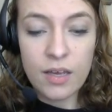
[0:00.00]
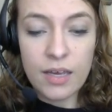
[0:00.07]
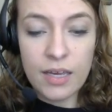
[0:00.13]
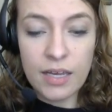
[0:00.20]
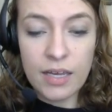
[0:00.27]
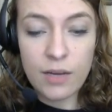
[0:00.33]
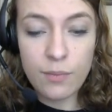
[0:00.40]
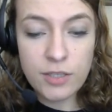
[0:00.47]

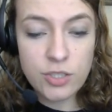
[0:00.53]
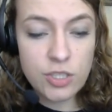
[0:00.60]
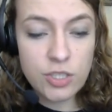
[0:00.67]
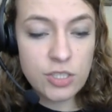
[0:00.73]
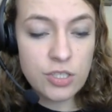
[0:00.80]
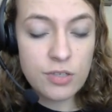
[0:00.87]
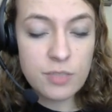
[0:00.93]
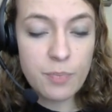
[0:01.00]
He reached
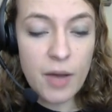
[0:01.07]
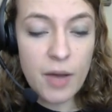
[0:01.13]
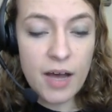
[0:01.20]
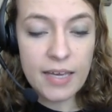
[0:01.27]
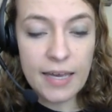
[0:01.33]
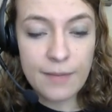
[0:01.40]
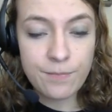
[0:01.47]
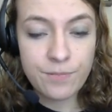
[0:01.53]
into his
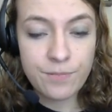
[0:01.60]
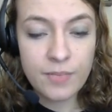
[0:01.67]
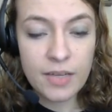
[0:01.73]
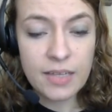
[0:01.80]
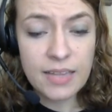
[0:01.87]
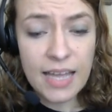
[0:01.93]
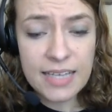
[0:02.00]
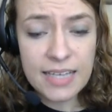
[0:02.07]
pocket.
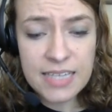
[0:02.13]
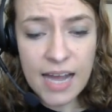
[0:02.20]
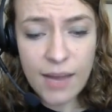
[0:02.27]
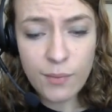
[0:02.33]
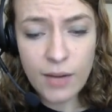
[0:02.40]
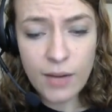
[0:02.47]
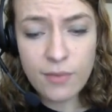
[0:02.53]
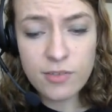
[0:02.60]
Last night
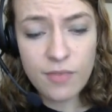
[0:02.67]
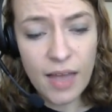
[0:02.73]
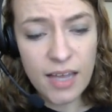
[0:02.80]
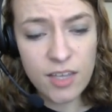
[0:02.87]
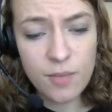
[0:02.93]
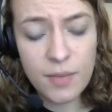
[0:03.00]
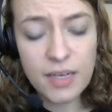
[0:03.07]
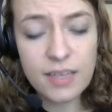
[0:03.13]
when I was
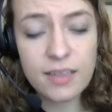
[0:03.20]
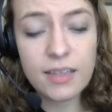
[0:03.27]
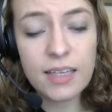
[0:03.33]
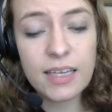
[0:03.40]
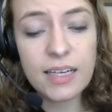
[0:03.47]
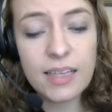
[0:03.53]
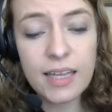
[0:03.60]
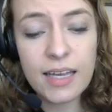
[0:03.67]
vacuuming in the
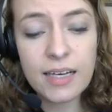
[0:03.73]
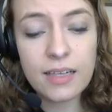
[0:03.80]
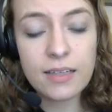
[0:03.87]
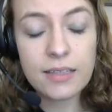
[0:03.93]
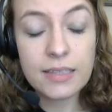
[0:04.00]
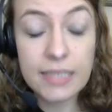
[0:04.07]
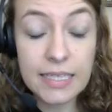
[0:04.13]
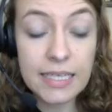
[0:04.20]

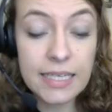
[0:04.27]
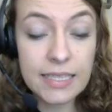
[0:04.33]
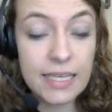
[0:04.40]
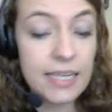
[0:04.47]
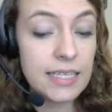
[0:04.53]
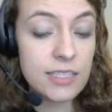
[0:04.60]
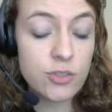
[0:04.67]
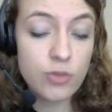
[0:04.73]
leading
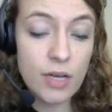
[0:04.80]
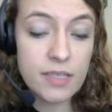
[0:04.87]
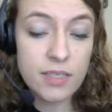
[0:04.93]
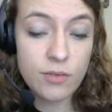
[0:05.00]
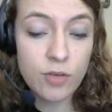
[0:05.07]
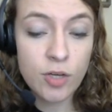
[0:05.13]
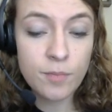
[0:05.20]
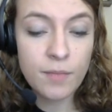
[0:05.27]
lady's dressing
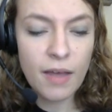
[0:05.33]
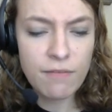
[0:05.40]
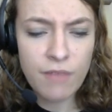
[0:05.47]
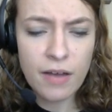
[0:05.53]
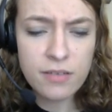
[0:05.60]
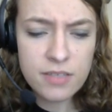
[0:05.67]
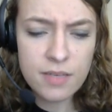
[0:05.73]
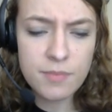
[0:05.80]
room, I
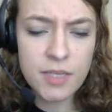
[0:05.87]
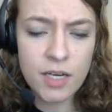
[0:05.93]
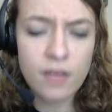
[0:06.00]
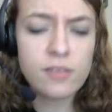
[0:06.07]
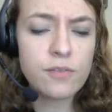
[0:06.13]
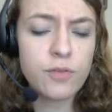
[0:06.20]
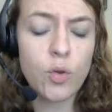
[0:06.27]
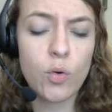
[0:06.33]
found something on
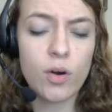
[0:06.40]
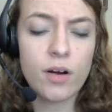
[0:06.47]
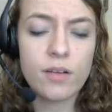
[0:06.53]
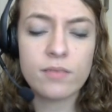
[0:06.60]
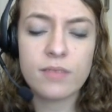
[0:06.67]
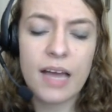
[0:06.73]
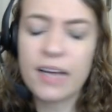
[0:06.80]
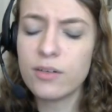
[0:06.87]
the floor.
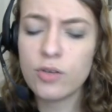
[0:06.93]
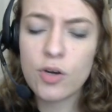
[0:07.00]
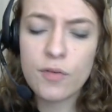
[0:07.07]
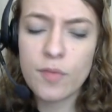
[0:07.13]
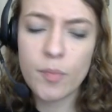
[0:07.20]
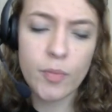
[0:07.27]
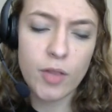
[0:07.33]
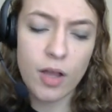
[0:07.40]
I don't know if
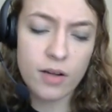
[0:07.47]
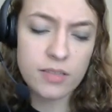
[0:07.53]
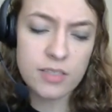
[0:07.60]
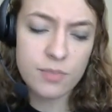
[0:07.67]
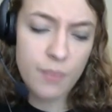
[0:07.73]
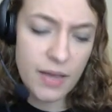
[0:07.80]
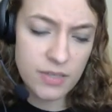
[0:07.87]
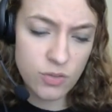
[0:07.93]
it belongs to
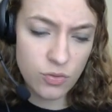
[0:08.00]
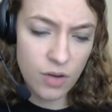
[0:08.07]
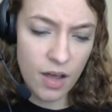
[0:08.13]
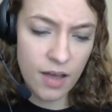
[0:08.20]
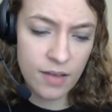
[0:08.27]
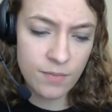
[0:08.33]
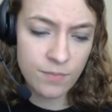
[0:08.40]
Bess or not.